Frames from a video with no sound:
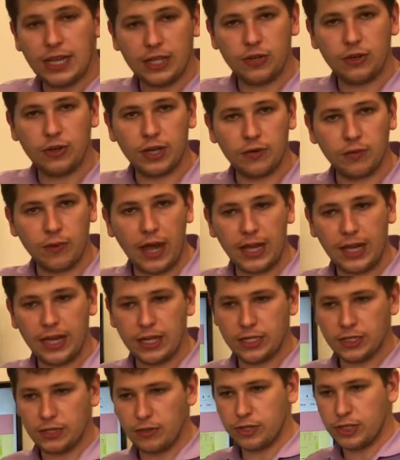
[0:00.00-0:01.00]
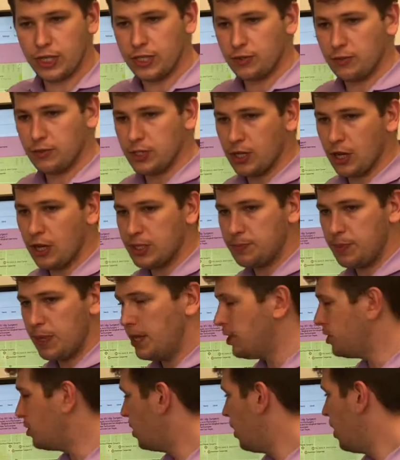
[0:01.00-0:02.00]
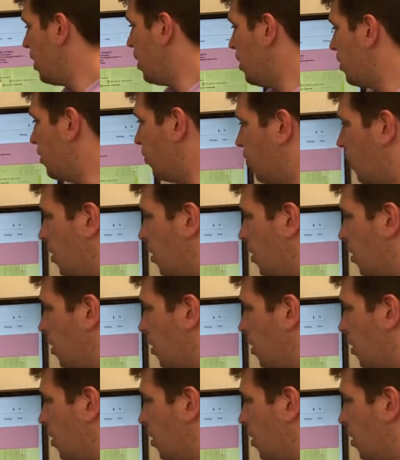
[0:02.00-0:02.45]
you can rank in a search engine results page. The